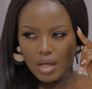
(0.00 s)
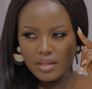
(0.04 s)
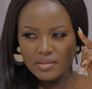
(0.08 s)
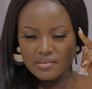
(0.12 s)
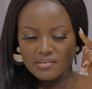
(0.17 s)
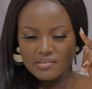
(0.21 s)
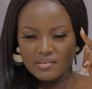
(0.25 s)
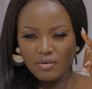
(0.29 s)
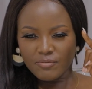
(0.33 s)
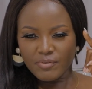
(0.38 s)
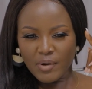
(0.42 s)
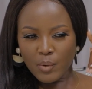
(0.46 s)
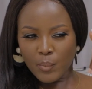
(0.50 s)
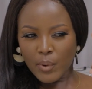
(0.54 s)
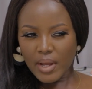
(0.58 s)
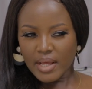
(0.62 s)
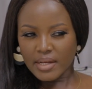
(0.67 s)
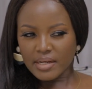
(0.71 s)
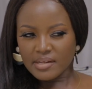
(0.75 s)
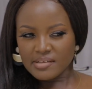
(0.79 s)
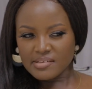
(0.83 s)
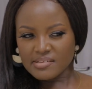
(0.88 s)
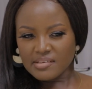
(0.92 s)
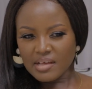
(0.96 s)

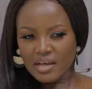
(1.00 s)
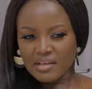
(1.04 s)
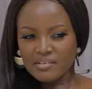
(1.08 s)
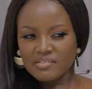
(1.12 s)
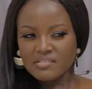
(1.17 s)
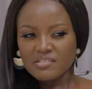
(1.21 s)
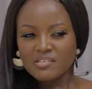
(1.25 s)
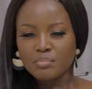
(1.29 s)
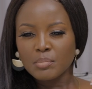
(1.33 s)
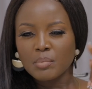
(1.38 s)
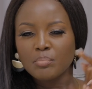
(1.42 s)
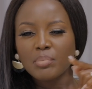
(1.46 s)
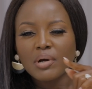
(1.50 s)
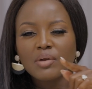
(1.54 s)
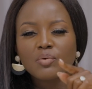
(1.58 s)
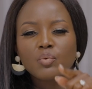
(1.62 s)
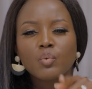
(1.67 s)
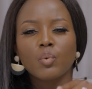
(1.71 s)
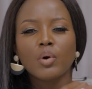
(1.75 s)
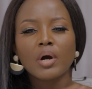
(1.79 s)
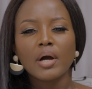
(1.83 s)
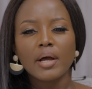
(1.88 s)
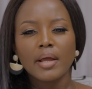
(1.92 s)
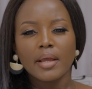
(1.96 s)
Self-awareness asks me, but
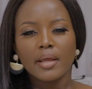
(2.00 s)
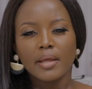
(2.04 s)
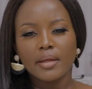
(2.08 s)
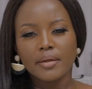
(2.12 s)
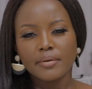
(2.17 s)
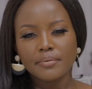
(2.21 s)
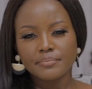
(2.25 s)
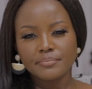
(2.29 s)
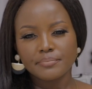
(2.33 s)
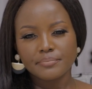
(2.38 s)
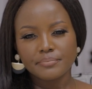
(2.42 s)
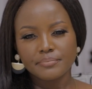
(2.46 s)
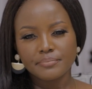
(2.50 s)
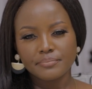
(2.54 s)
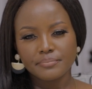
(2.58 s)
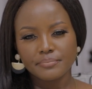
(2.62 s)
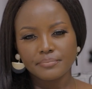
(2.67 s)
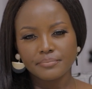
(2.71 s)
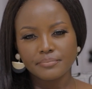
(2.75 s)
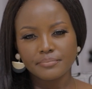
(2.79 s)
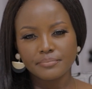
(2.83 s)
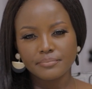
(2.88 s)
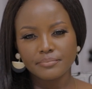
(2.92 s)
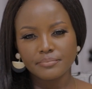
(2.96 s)
why?
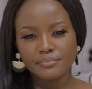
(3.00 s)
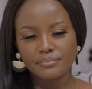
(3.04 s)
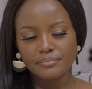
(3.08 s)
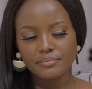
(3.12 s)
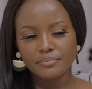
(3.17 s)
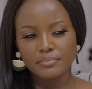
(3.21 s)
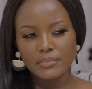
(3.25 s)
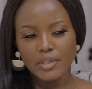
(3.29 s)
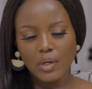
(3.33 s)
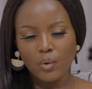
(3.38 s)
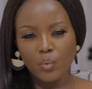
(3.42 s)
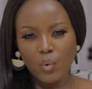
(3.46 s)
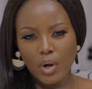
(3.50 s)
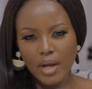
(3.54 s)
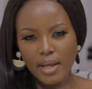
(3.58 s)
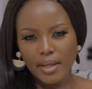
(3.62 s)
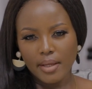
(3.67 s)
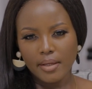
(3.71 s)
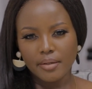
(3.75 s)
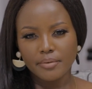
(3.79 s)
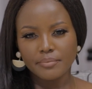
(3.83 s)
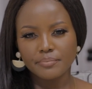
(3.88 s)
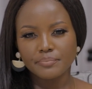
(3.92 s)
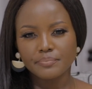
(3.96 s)

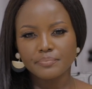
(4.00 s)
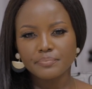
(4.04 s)
Why?